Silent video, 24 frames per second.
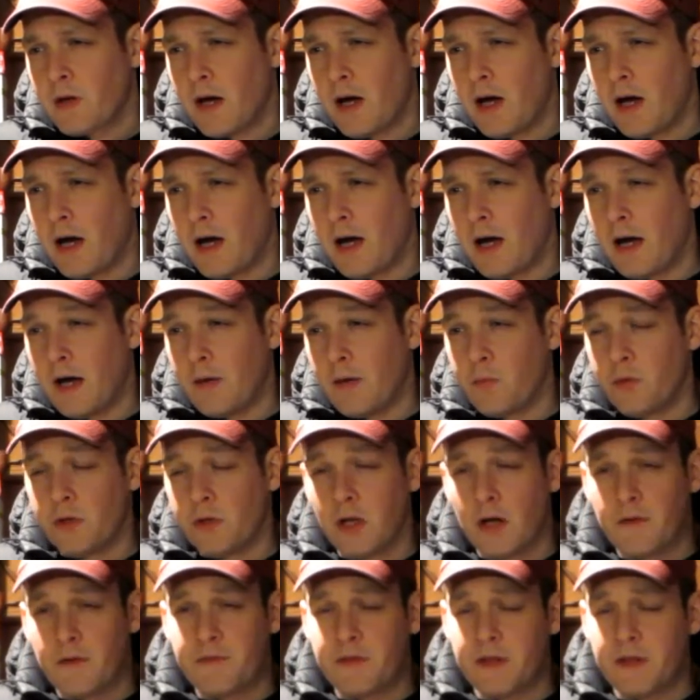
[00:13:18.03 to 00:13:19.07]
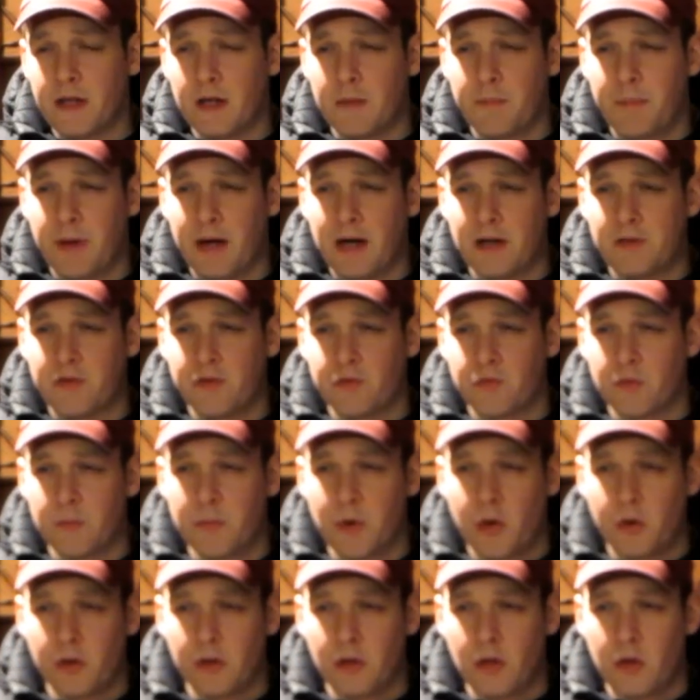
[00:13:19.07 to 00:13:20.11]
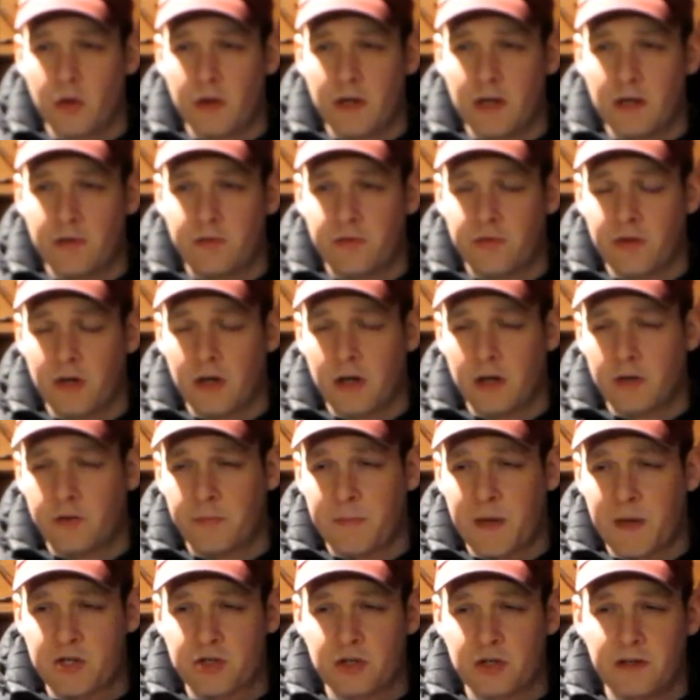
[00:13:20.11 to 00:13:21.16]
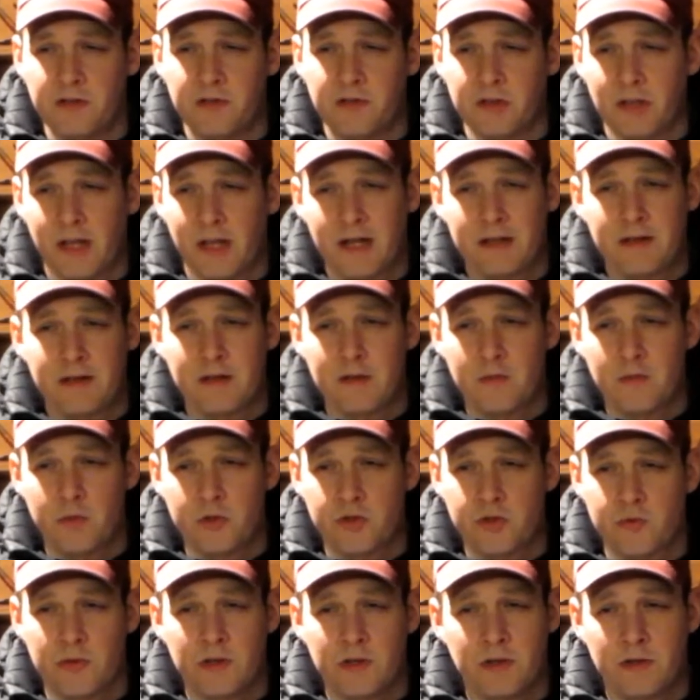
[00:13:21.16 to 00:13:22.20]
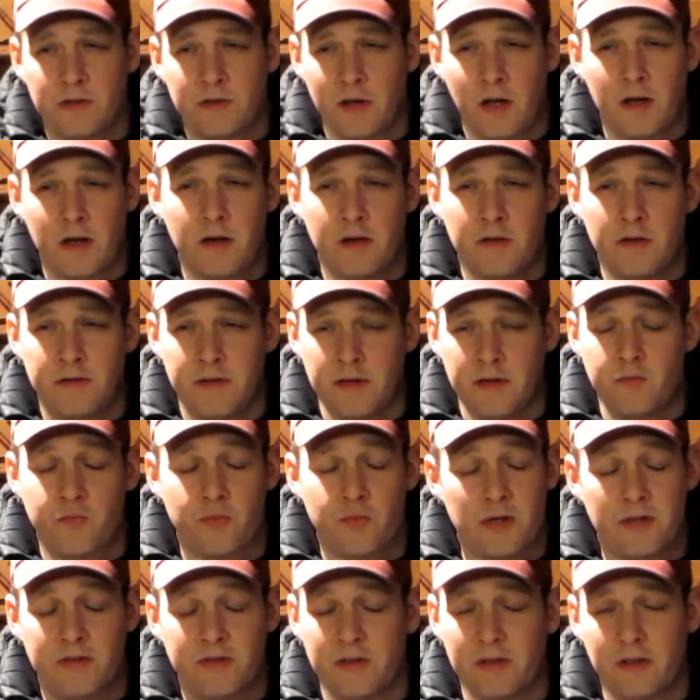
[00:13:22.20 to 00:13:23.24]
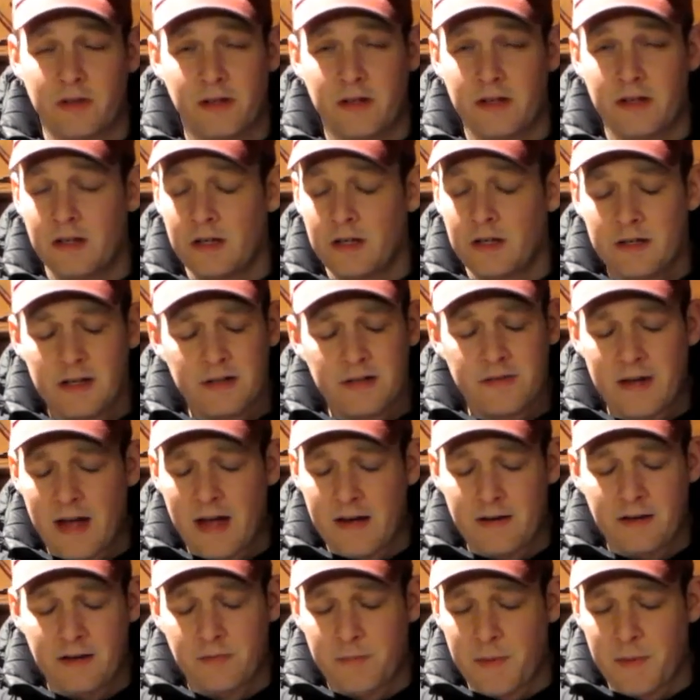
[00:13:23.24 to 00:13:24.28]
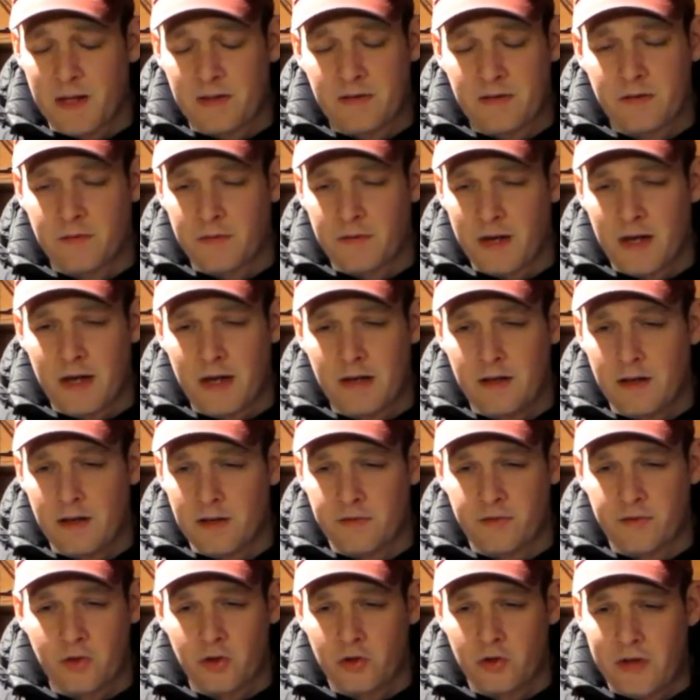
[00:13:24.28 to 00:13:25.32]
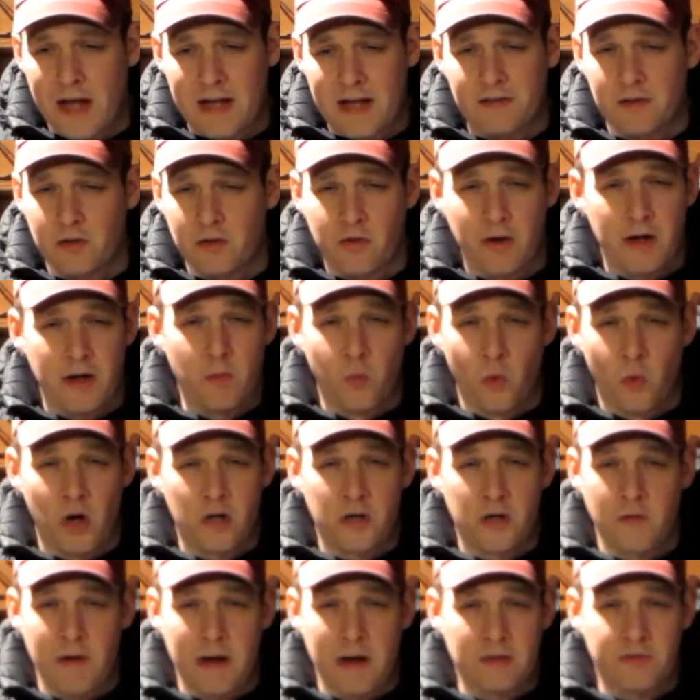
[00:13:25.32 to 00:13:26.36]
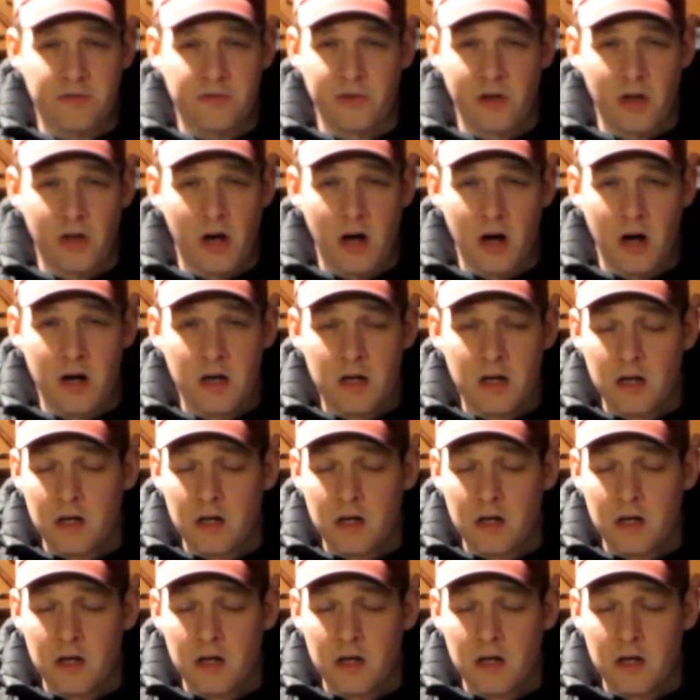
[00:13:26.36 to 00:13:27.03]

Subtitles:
I would love to get a box of Ramon Alones specially selected, which did recently. It's not expensive, and that's a great walk-around cigar.